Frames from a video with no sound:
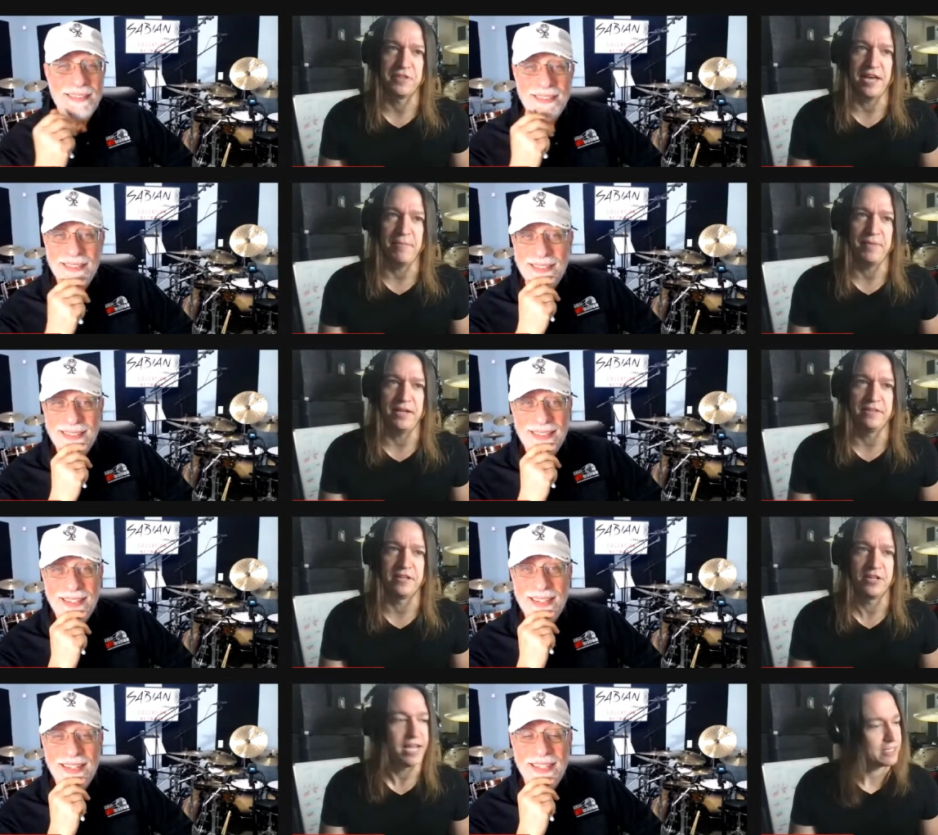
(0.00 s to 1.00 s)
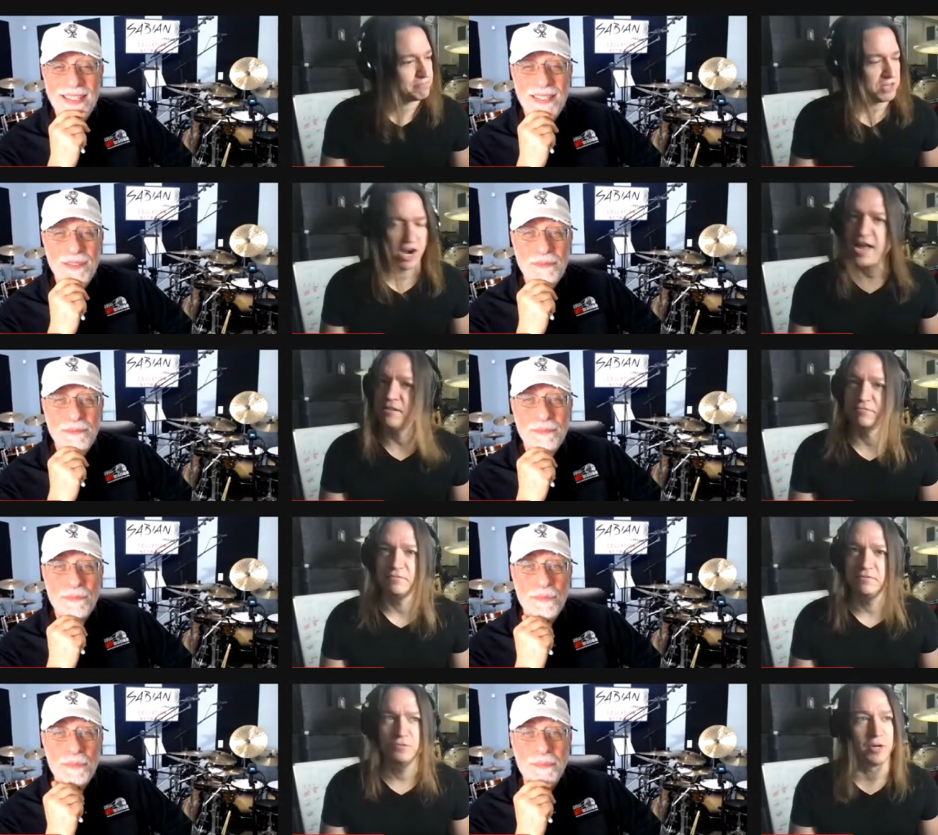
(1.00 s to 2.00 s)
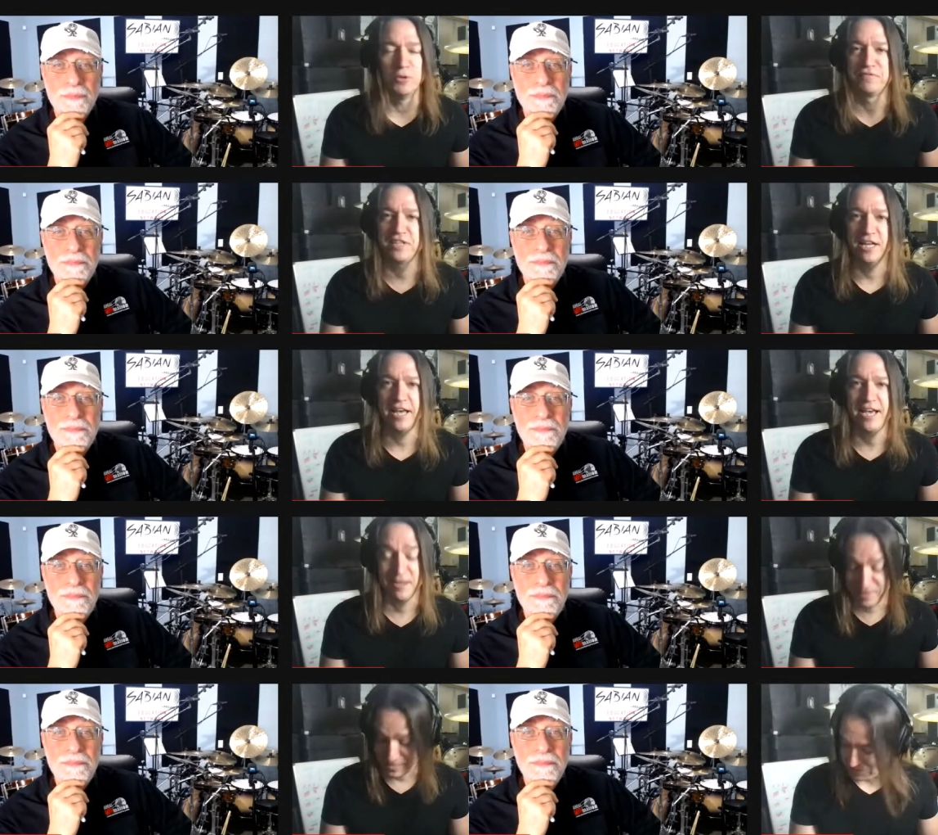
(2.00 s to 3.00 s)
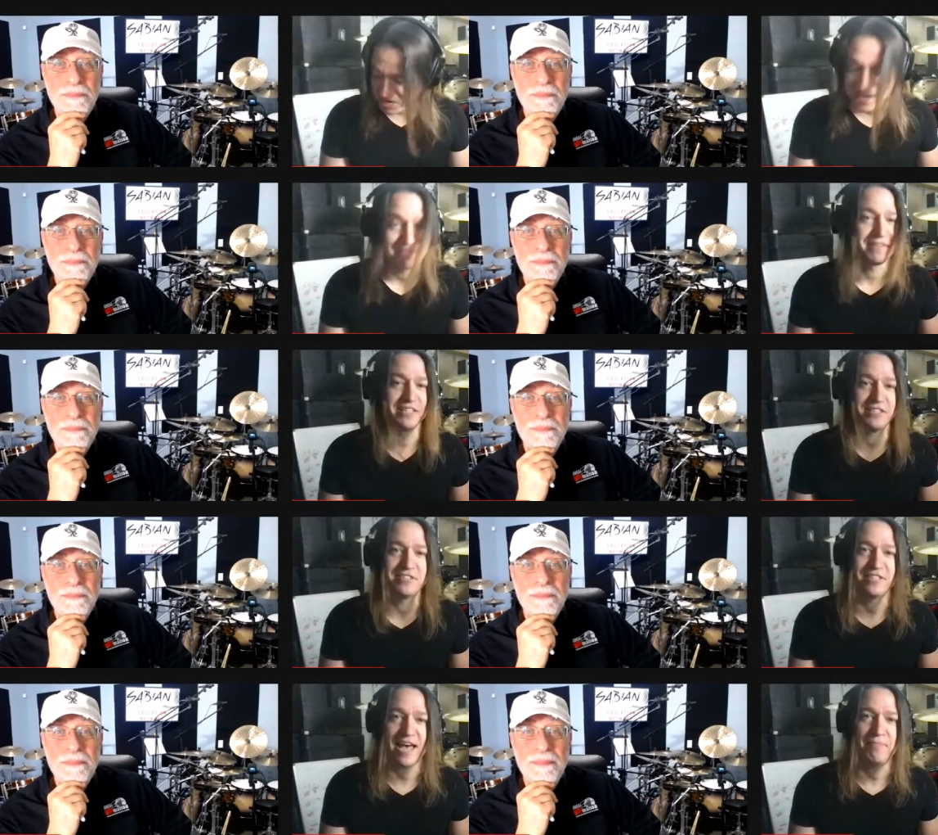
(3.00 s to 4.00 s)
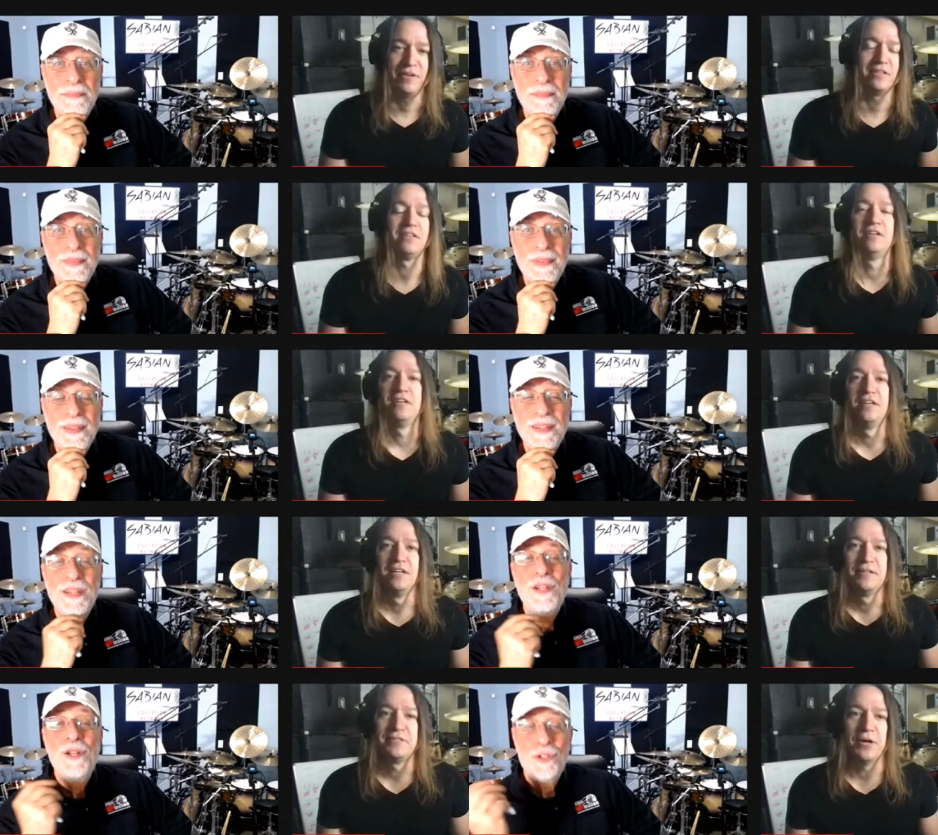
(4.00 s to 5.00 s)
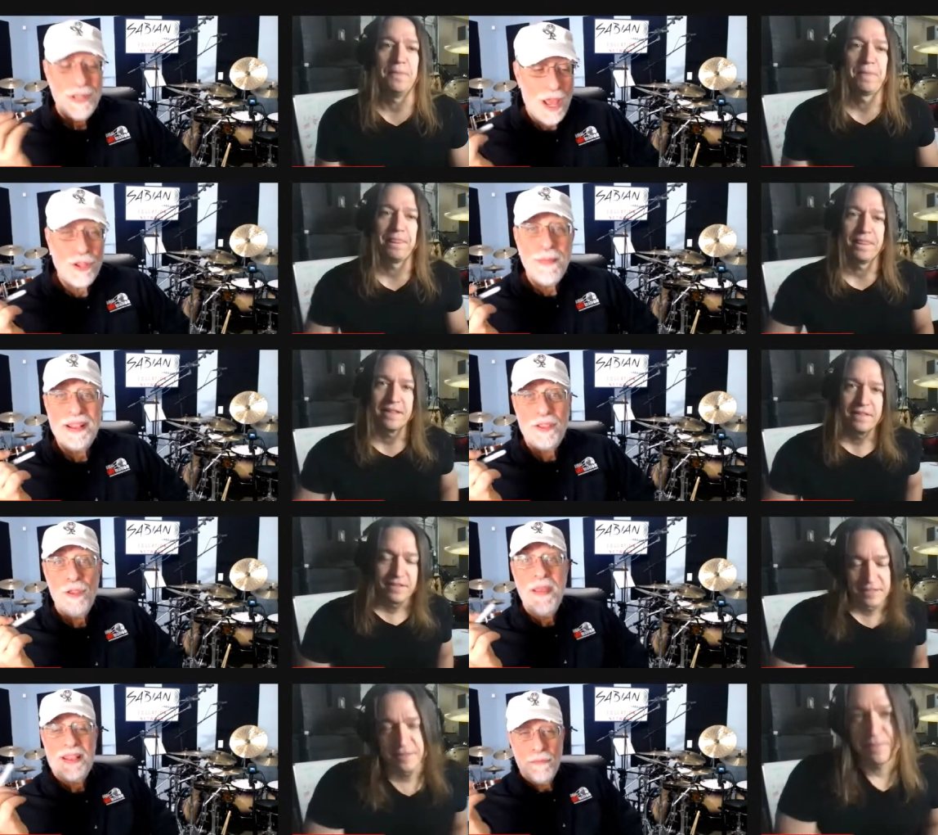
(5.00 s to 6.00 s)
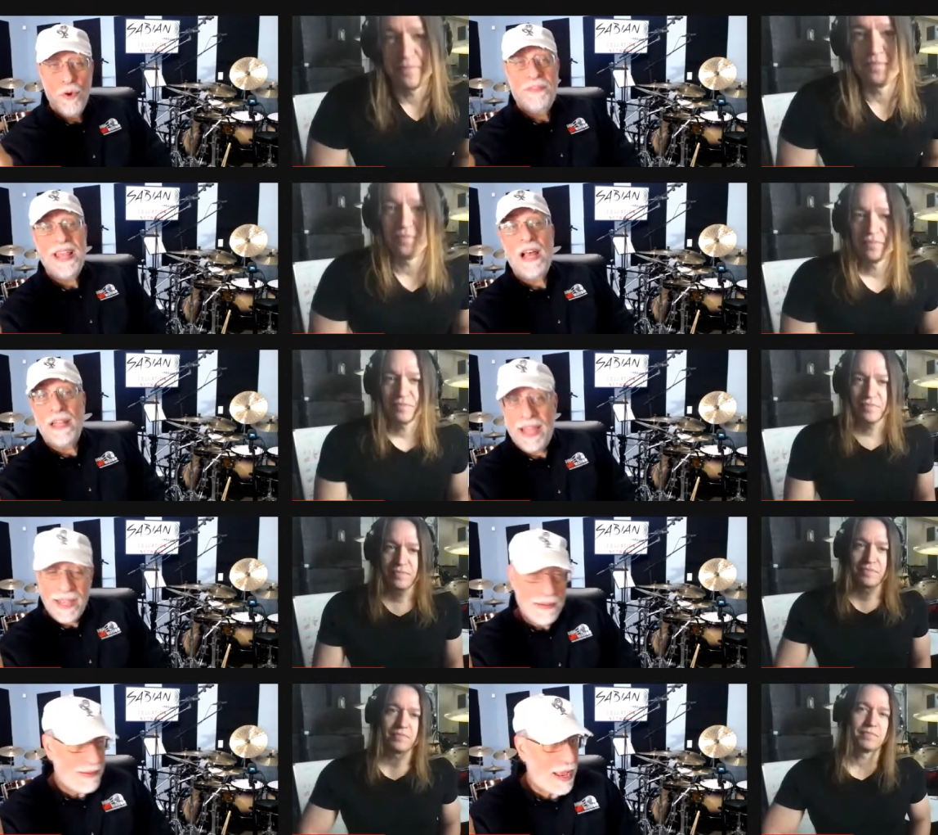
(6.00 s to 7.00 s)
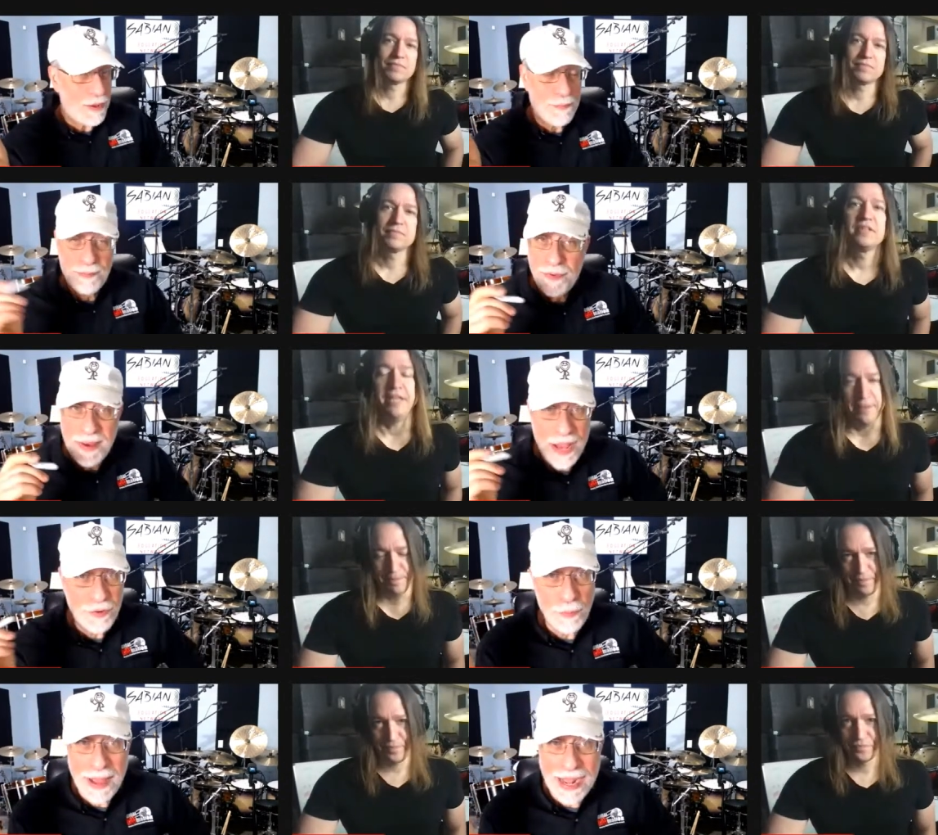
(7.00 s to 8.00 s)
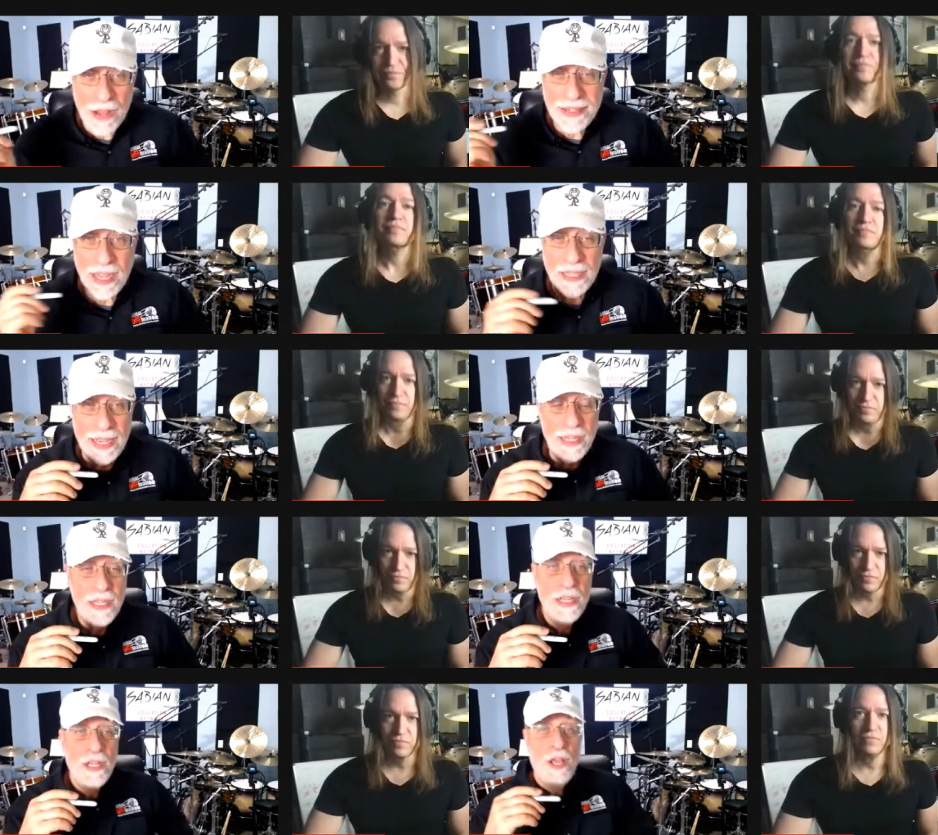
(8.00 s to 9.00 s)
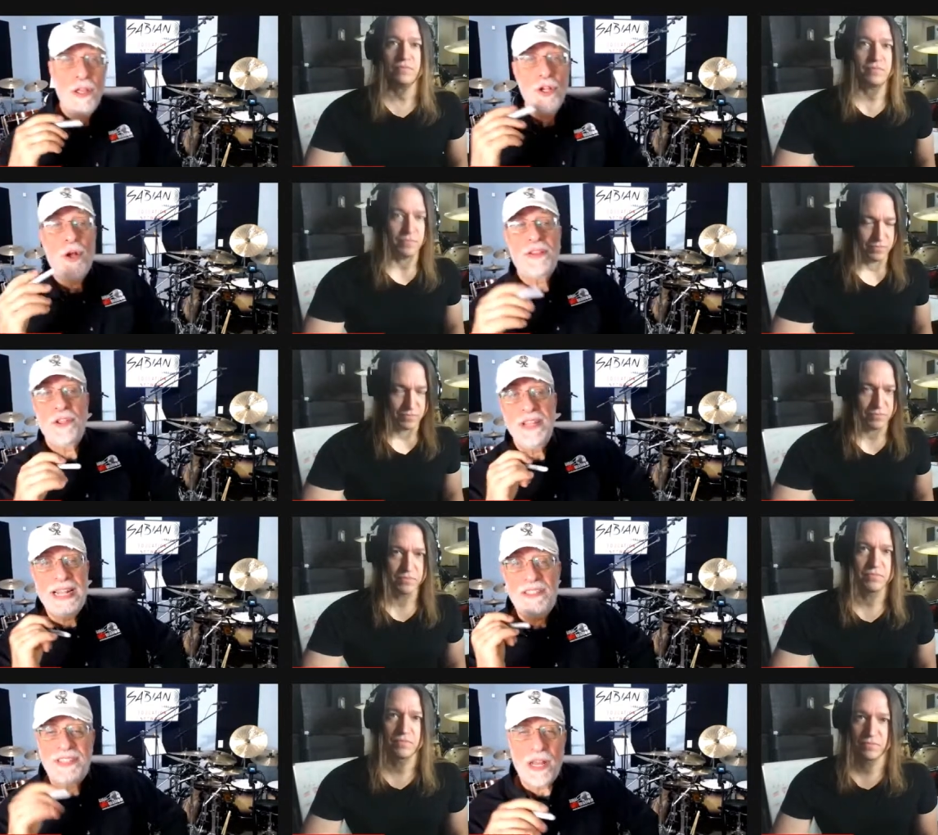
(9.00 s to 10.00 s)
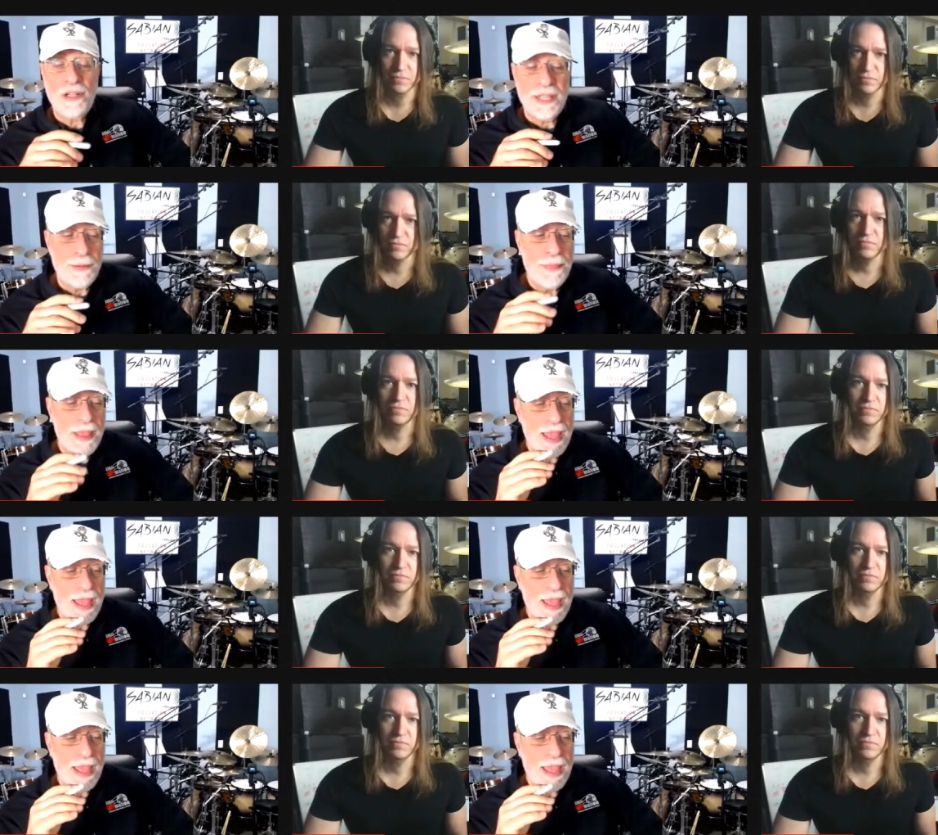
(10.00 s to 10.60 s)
Speaker 1: for them. And they're like, all right, want to move to LA? And I'm like, all right, guess this is happening.
Speaker 2: So now you make, you make the move to LA. Now you from Nashville yep. back out to LA. You go out there, you get settled in